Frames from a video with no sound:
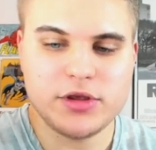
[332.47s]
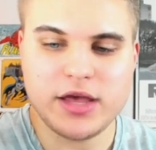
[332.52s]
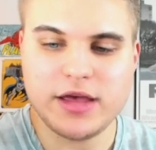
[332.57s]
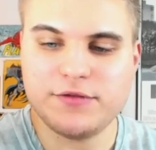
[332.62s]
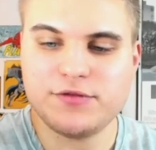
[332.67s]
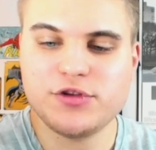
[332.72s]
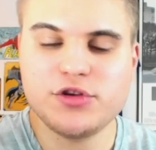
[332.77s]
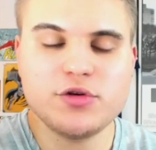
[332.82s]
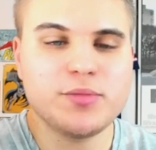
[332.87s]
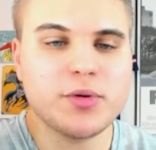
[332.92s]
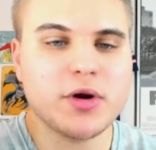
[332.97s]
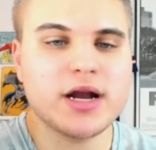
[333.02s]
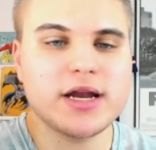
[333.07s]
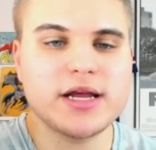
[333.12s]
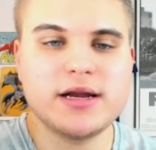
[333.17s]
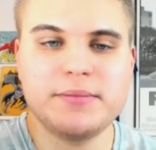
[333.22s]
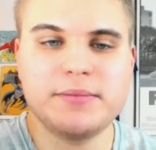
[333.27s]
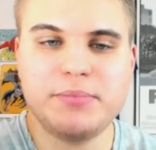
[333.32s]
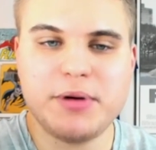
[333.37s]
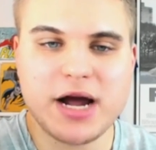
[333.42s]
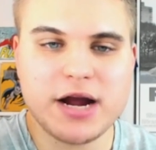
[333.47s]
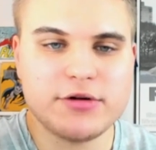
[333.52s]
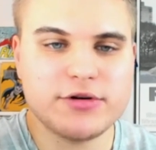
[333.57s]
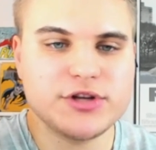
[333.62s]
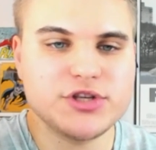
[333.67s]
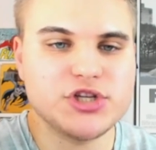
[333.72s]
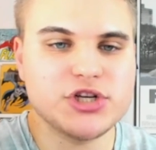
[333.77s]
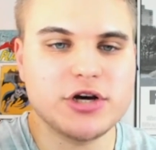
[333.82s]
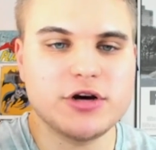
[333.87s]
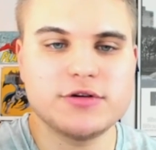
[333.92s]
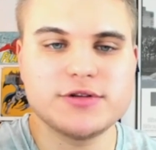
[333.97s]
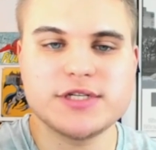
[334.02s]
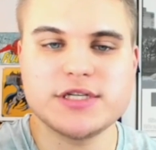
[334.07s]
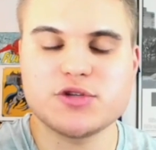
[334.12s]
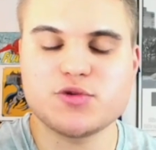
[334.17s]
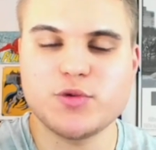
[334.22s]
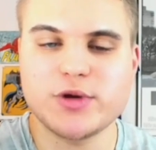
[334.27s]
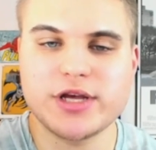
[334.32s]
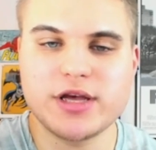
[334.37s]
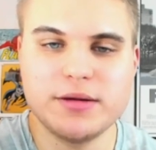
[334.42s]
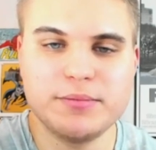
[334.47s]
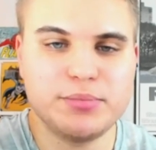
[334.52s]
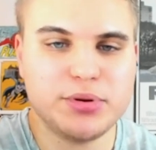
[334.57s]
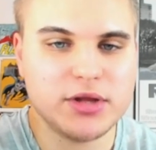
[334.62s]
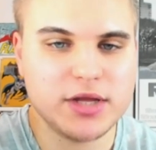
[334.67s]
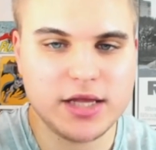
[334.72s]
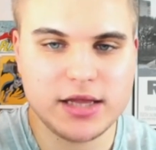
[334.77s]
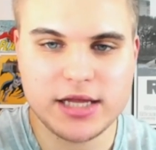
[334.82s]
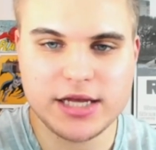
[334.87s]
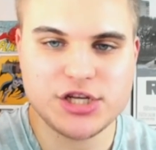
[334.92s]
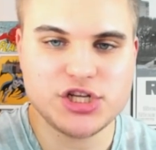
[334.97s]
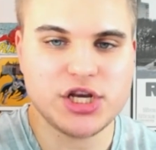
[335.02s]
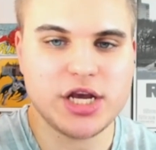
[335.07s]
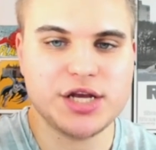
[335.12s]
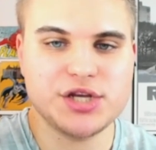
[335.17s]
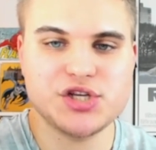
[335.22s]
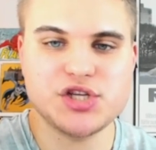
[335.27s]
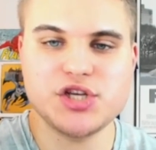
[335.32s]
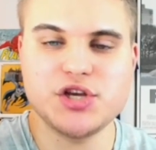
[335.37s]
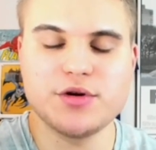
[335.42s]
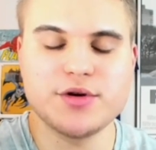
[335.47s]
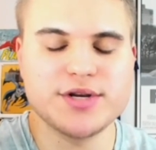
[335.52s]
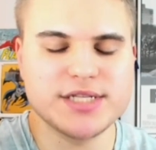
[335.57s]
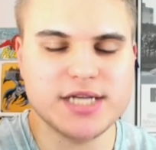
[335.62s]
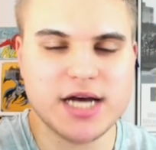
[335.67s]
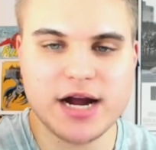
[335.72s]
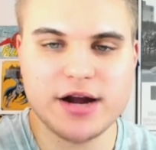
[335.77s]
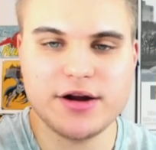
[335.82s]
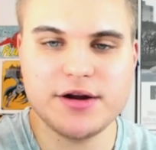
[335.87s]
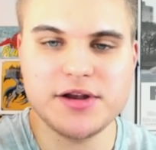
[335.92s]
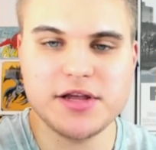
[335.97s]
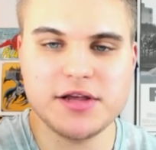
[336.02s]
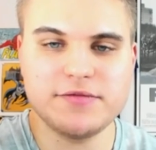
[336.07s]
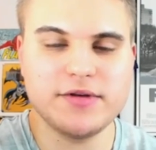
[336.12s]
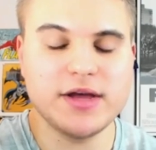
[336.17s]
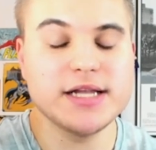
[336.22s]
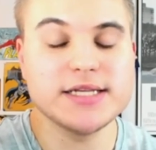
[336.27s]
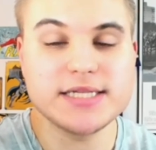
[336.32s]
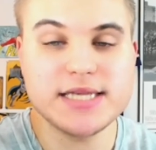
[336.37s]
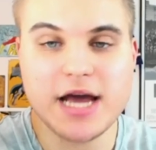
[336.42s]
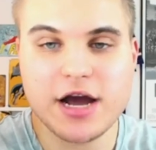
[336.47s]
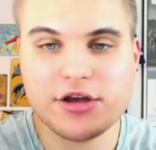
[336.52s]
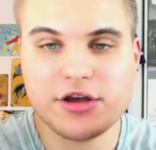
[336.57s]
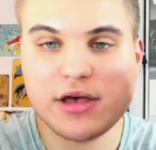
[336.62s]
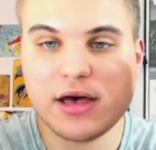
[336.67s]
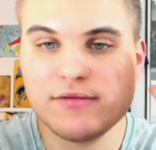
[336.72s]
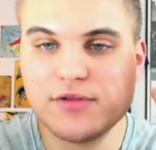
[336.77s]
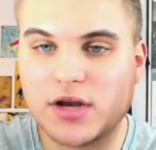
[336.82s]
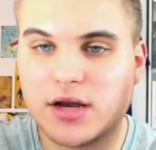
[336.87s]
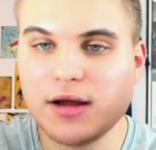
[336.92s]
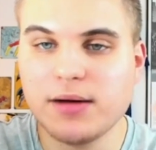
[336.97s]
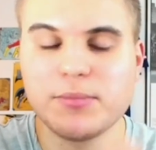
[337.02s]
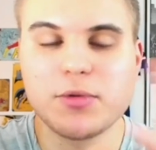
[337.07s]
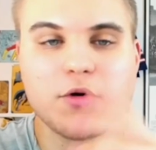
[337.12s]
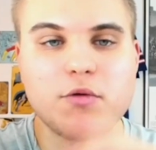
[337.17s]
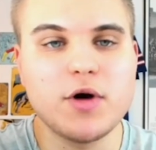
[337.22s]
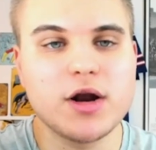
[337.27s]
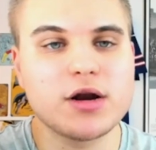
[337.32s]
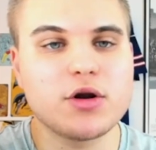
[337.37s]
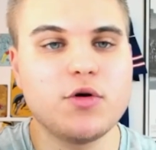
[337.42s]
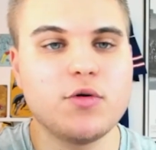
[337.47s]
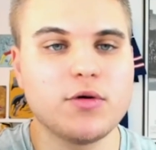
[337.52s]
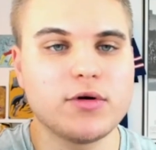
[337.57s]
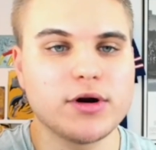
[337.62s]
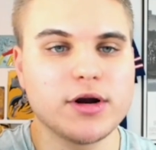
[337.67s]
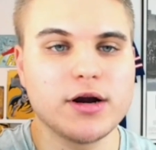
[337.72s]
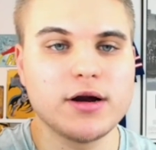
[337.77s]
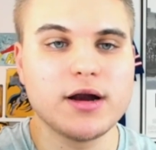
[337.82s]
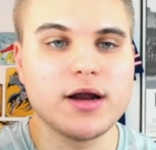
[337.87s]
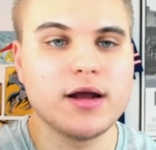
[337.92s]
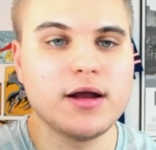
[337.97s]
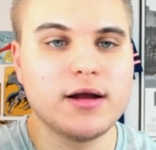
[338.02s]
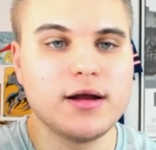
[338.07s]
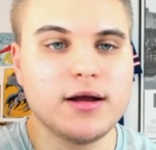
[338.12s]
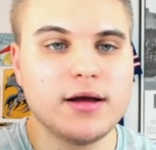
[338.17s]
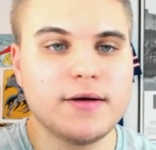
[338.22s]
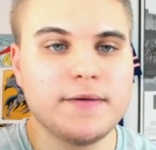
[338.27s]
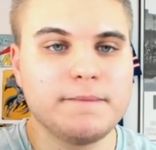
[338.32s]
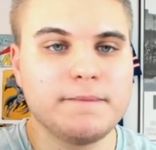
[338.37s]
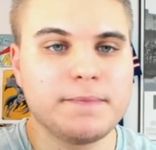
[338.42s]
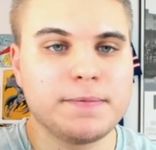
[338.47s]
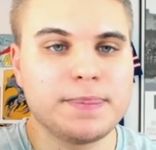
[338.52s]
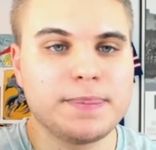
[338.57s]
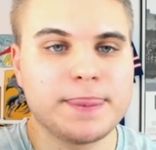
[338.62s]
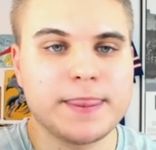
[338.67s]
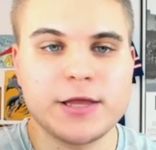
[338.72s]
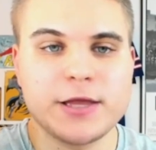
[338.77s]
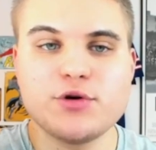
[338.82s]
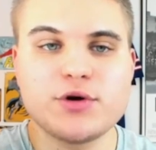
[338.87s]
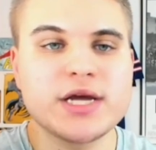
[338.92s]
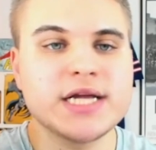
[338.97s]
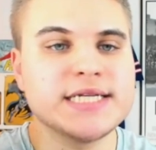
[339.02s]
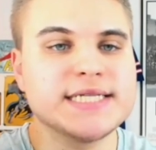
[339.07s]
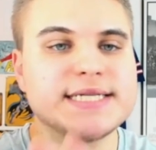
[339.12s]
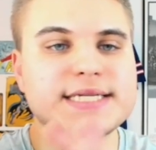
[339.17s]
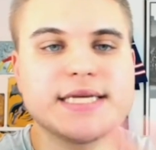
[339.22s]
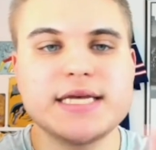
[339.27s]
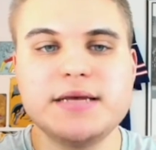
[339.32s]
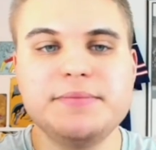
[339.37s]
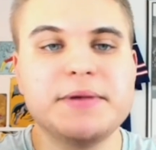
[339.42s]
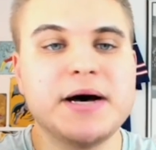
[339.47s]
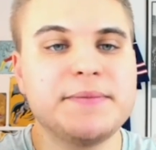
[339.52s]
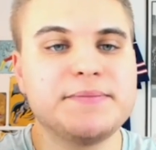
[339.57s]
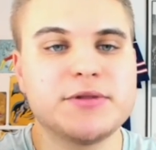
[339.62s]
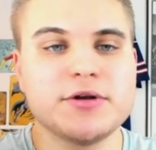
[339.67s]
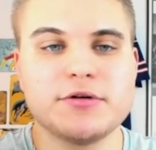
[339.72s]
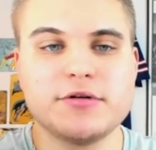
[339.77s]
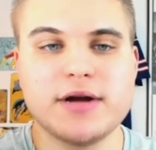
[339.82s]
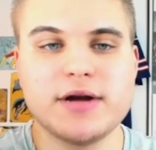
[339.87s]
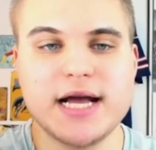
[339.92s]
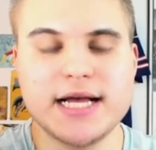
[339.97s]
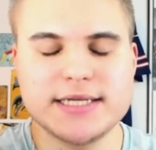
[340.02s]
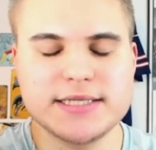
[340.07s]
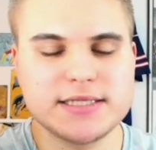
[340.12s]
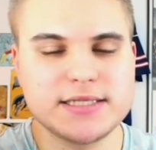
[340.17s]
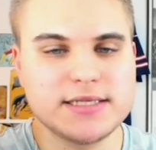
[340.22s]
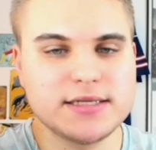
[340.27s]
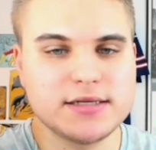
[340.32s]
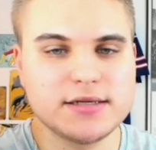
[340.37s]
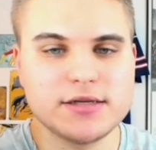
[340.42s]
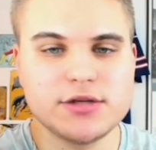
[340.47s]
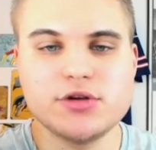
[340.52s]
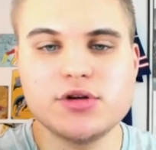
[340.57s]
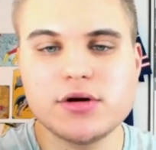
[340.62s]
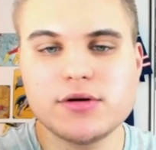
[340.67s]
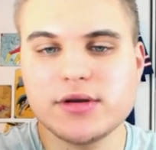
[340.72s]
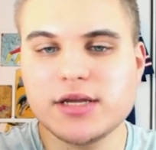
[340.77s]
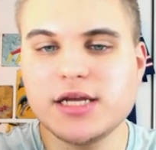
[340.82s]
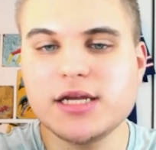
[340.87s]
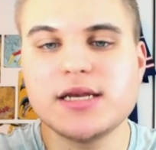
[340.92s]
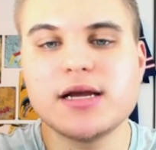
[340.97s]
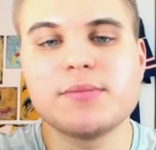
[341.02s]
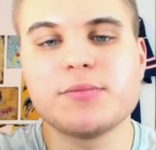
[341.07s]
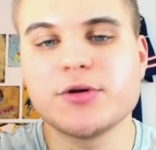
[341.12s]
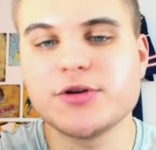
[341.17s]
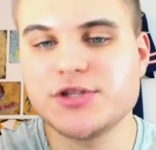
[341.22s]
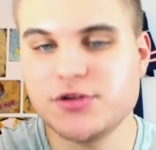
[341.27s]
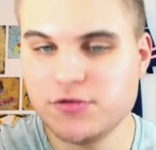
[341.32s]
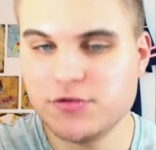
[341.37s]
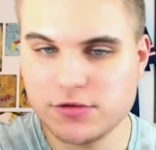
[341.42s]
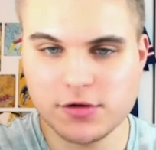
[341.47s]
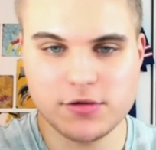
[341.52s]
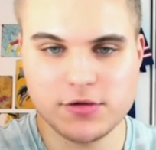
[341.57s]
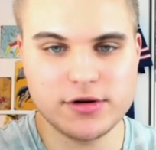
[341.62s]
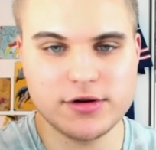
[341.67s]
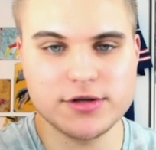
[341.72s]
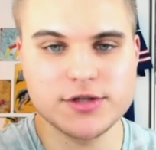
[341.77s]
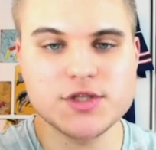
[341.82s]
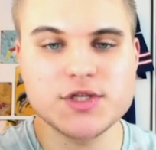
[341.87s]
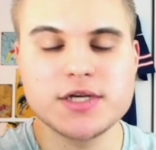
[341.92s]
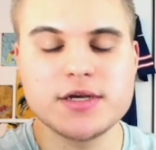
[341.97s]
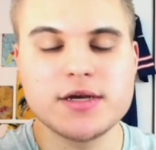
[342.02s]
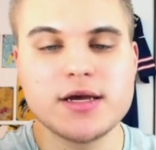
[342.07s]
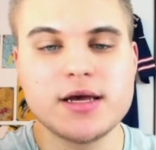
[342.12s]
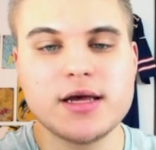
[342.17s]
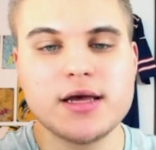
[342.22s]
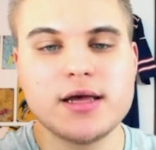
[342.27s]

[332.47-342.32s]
If you brought in a Byron Jones, this would completely change your entire defense. Now you have a number one corner. You can scheme up the rest. You don't need number two corners